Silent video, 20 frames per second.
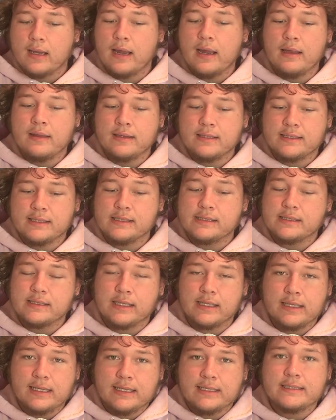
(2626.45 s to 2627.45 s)
And this is the
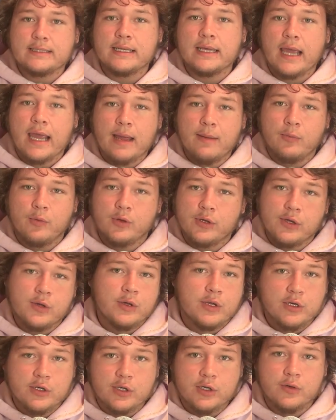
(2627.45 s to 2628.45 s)
least gamble you
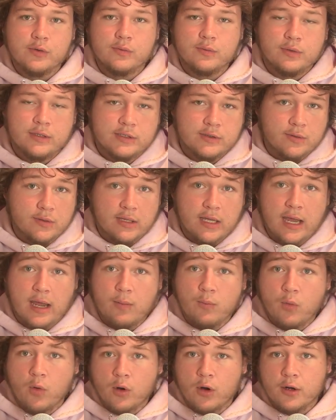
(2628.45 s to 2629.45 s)
can do, is with
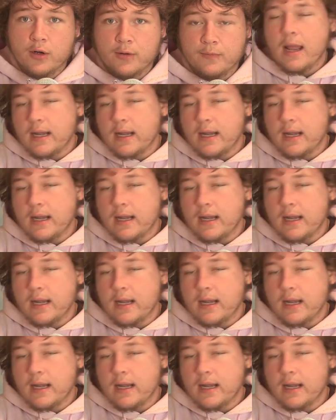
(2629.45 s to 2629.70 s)
Cam Ward.